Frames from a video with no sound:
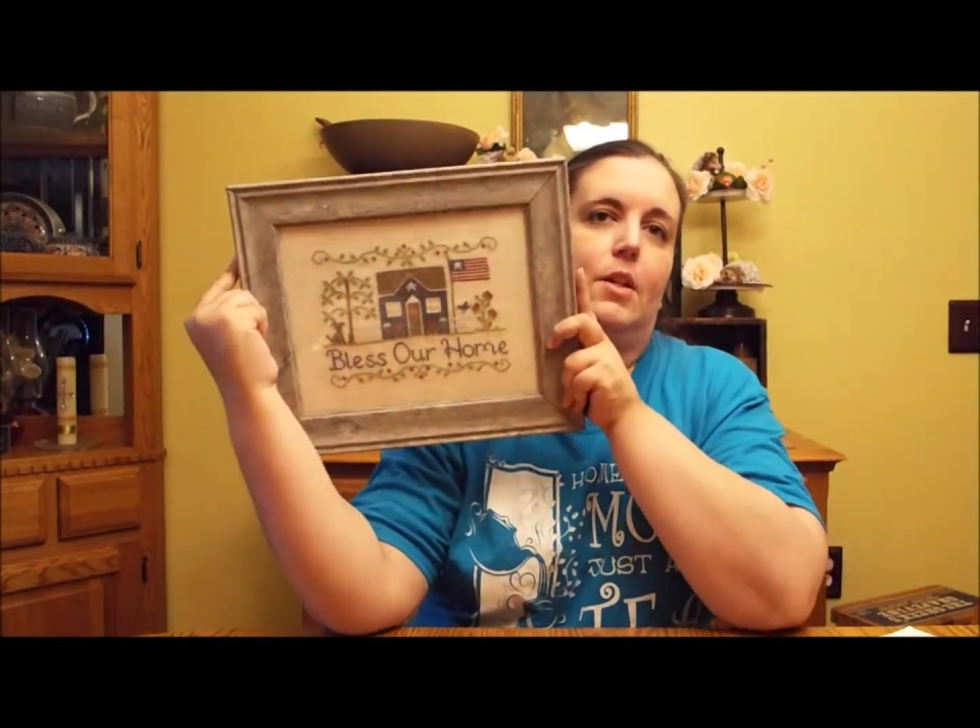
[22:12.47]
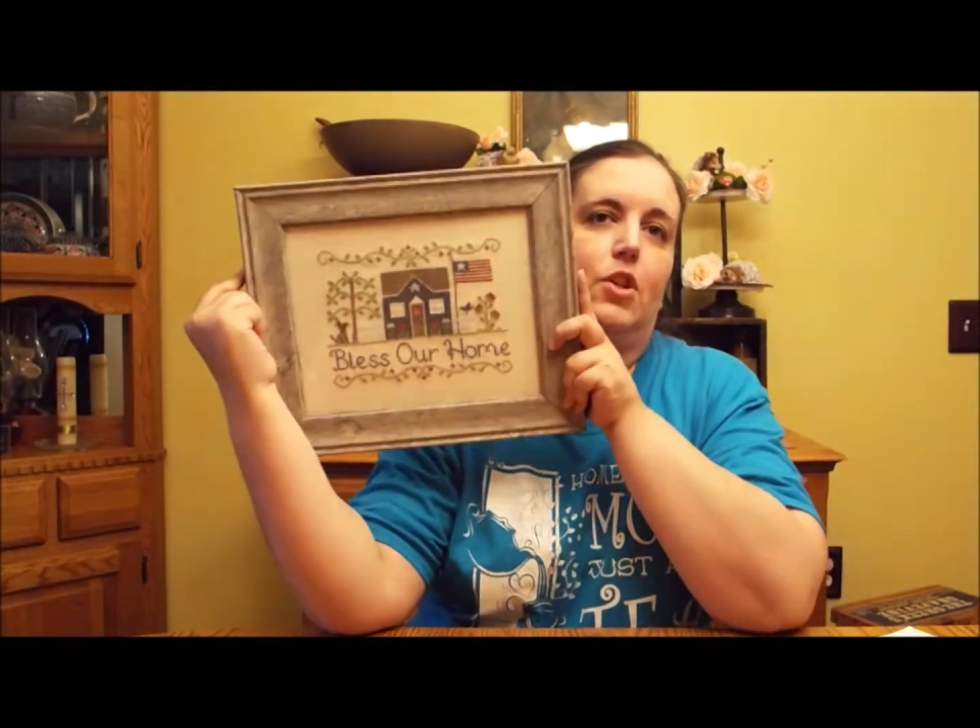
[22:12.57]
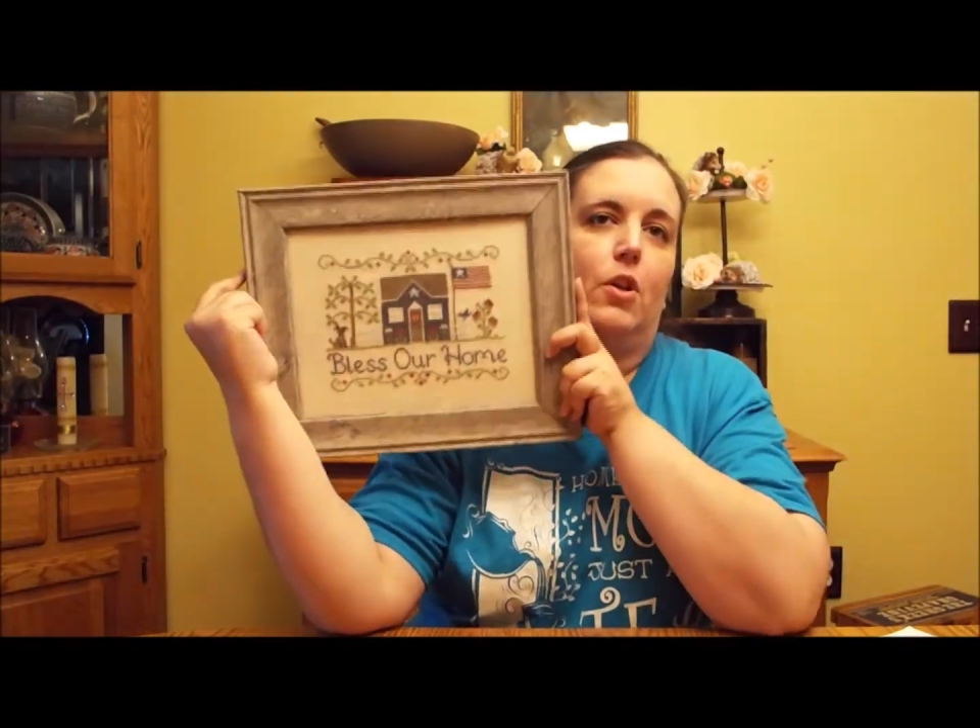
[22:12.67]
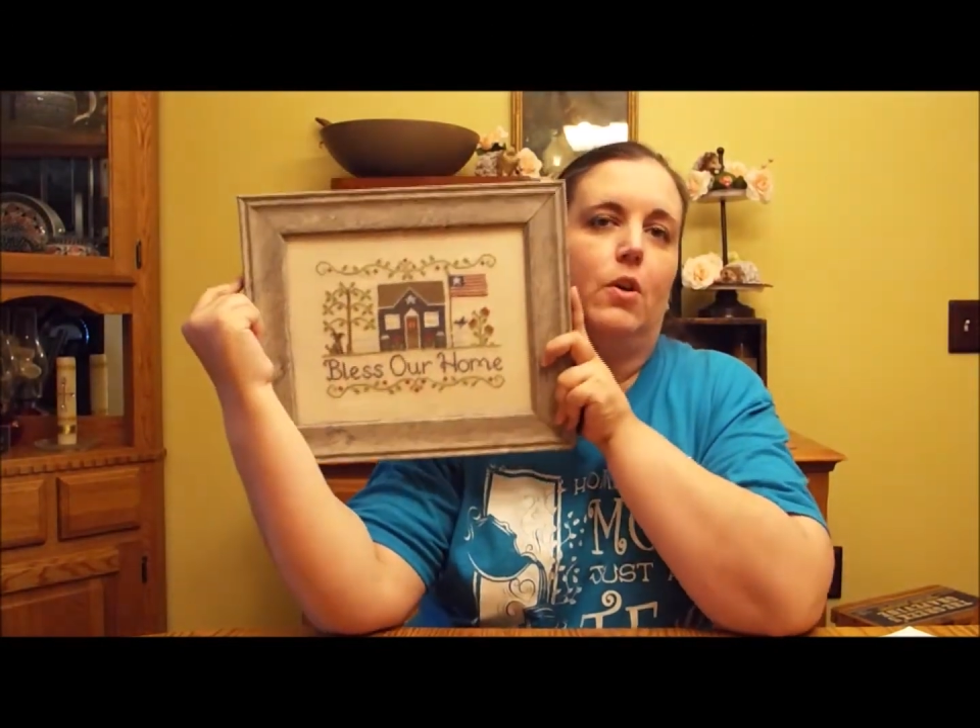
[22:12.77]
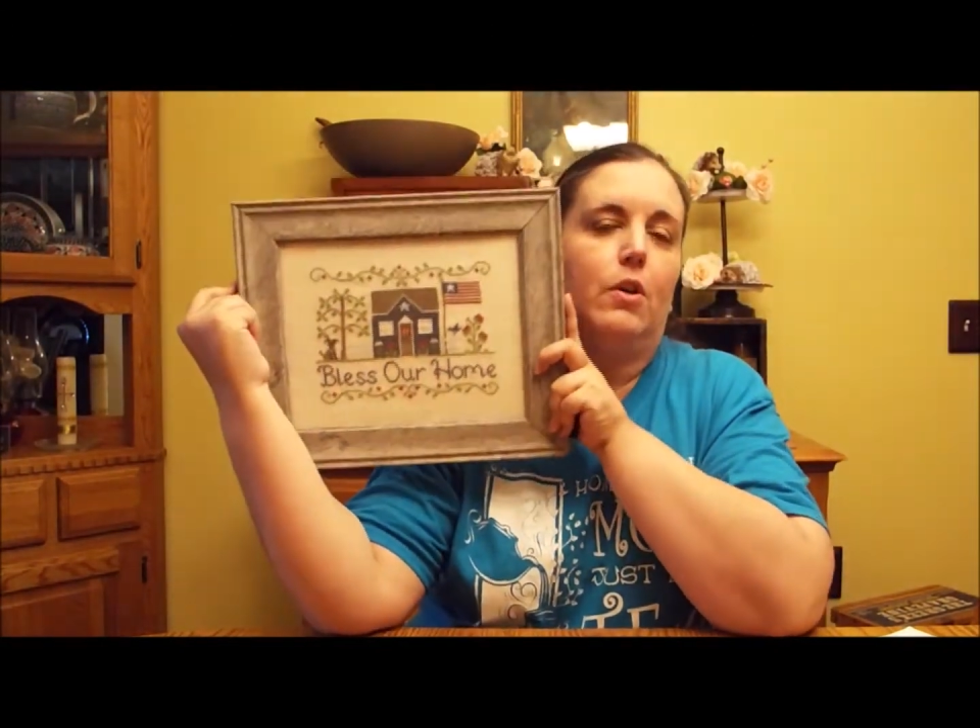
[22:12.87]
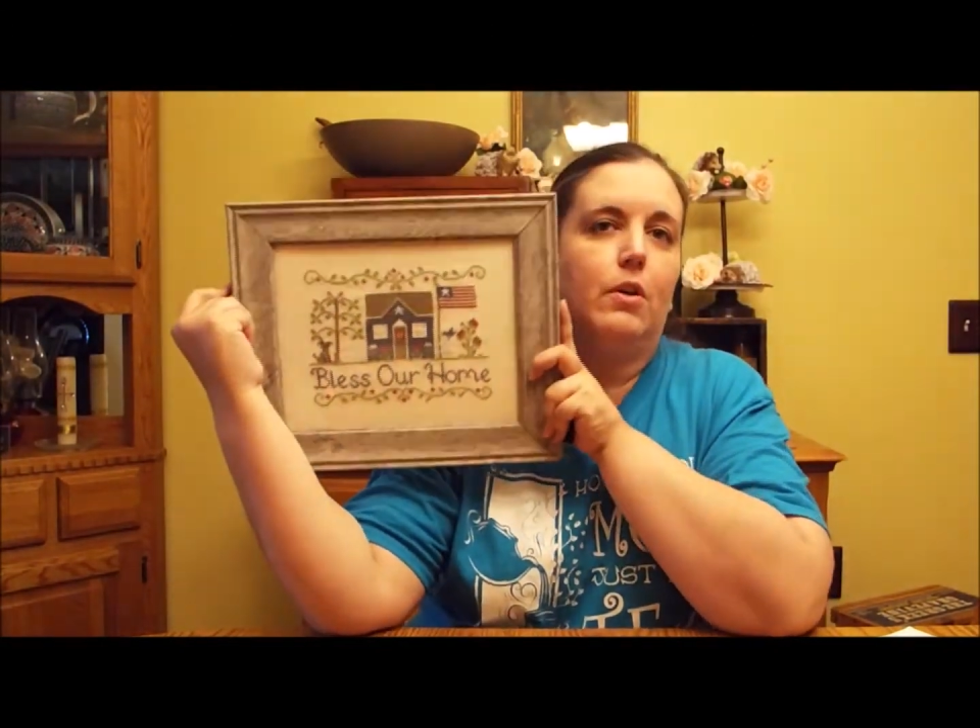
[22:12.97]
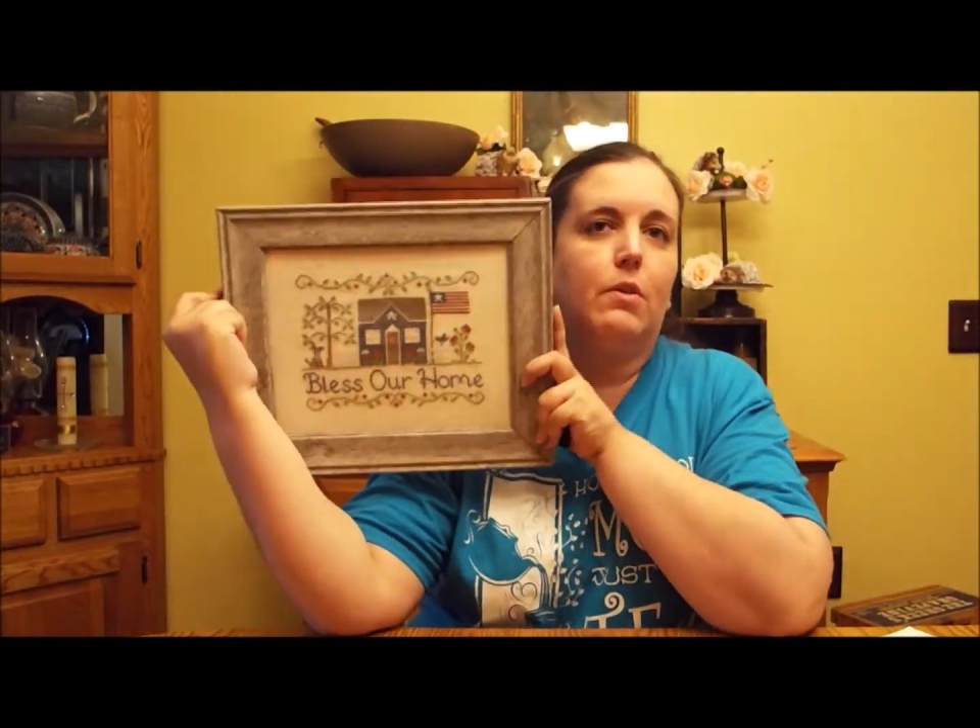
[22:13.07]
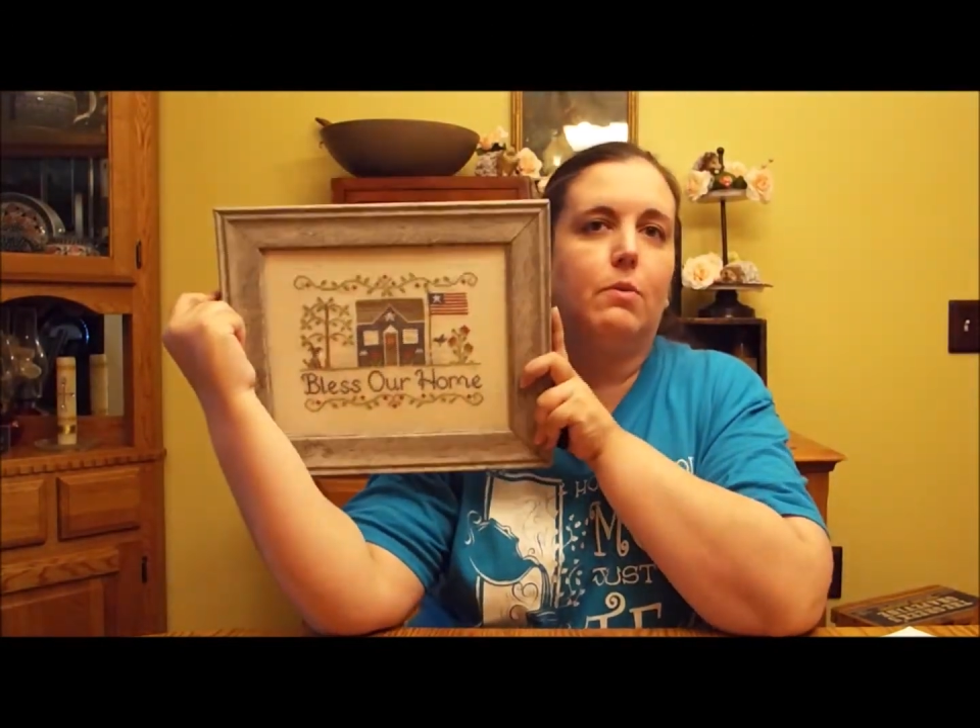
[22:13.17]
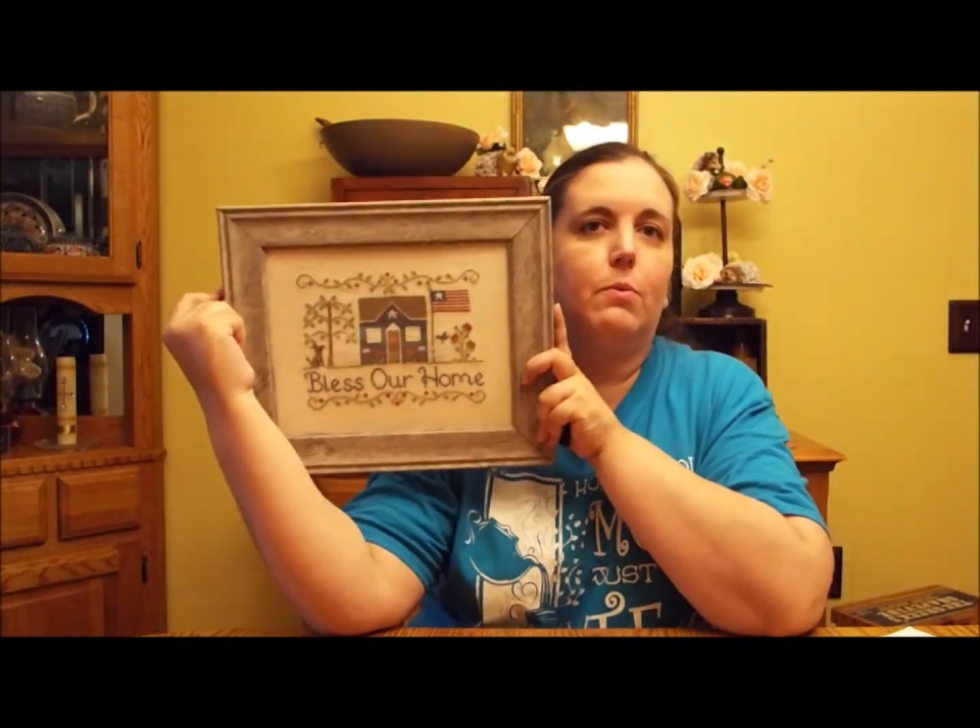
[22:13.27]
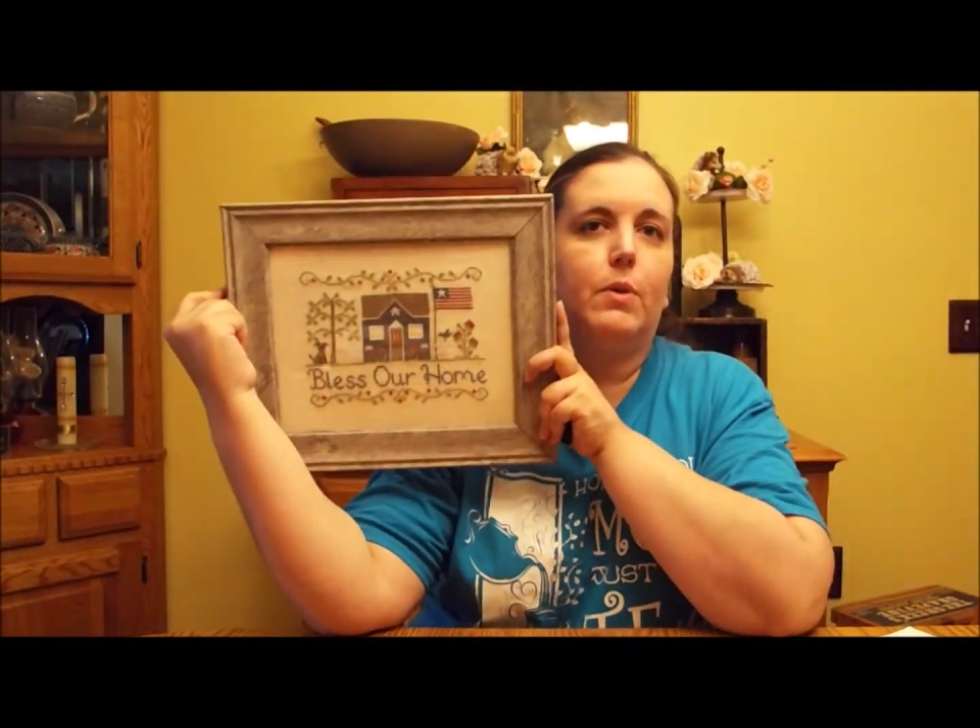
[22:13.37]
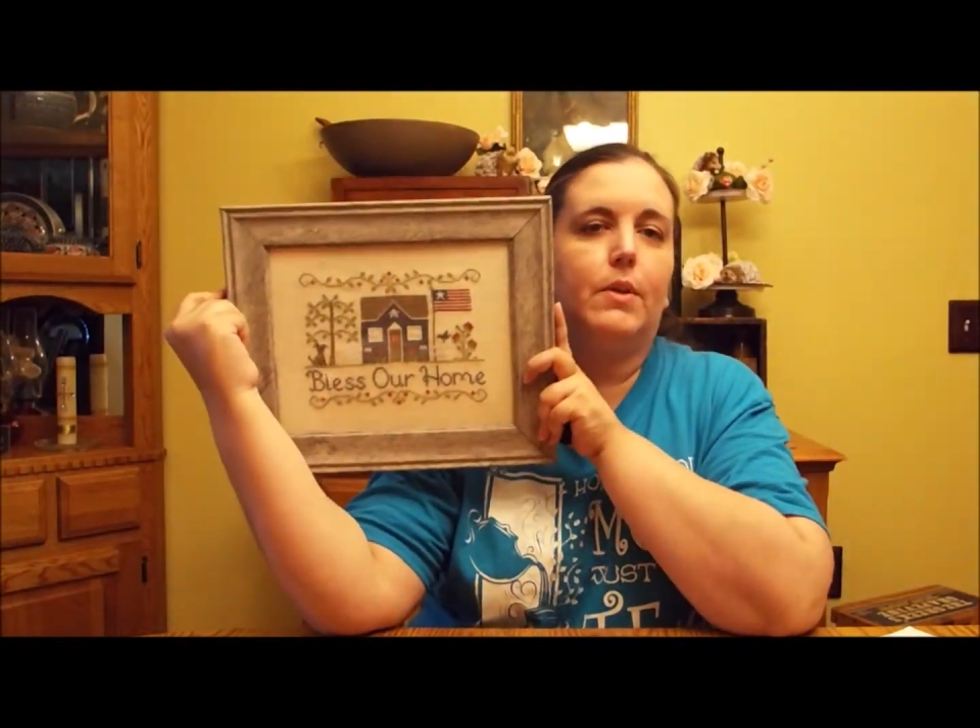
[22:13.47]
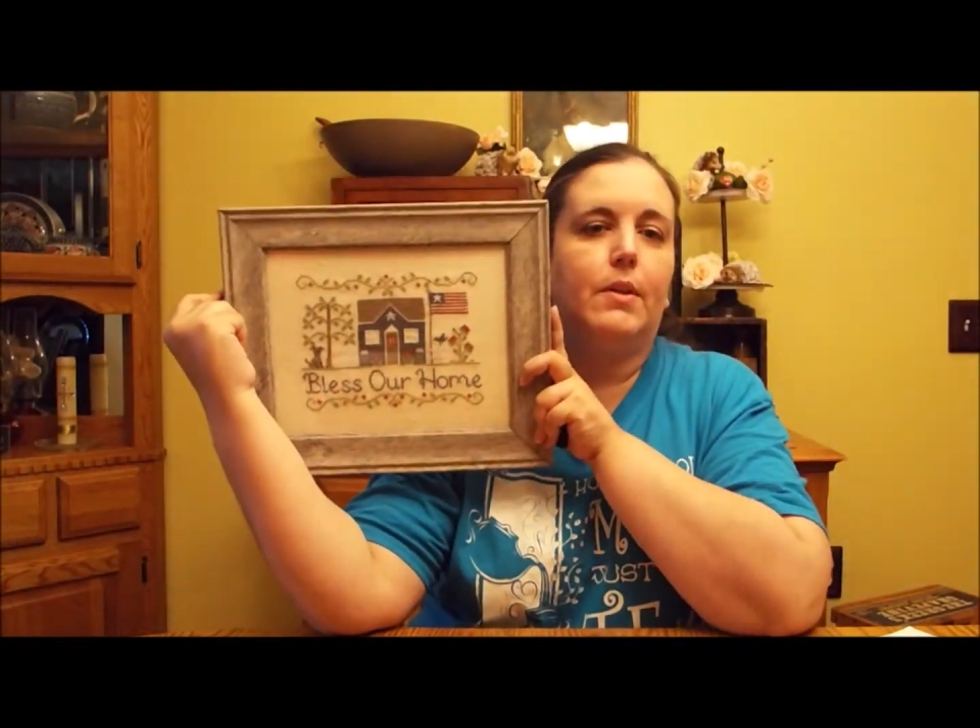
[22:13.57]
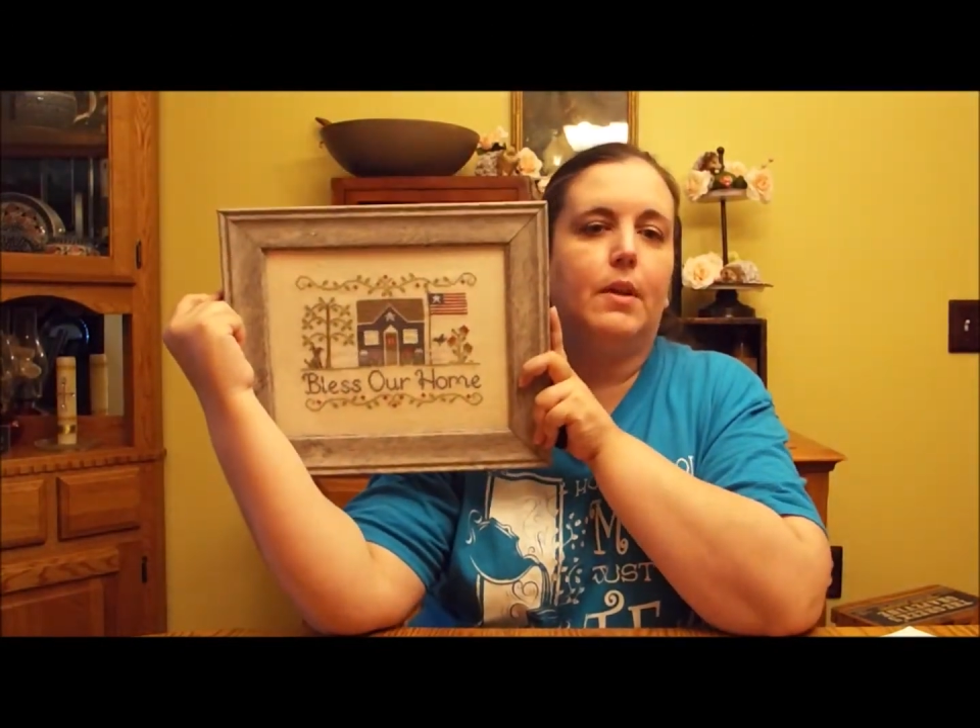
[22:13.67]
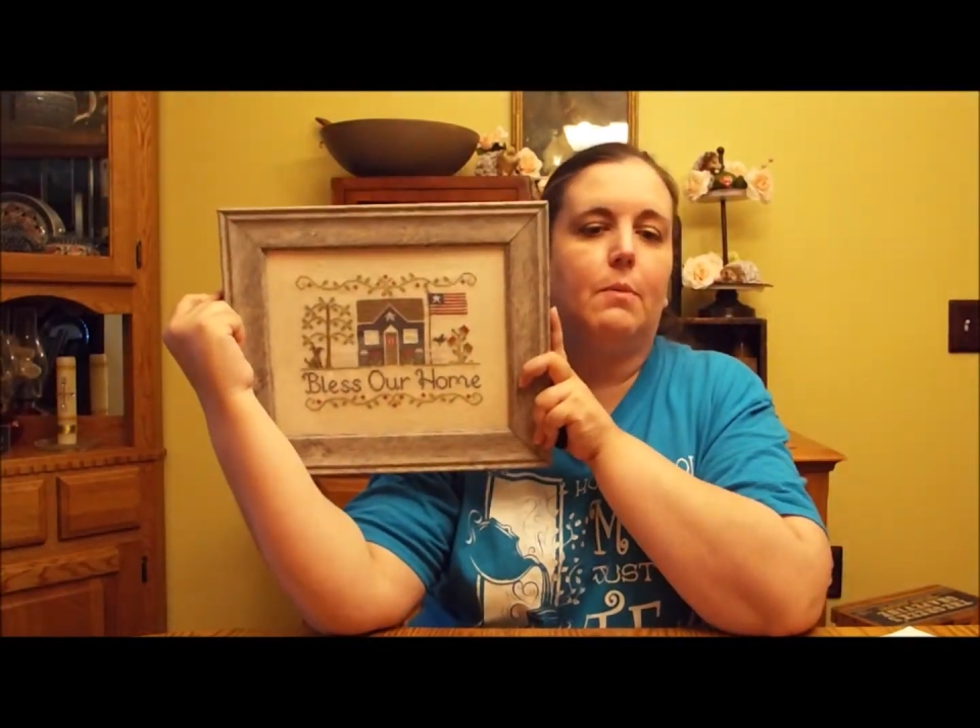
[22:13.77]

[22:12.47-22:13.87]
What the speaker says: along with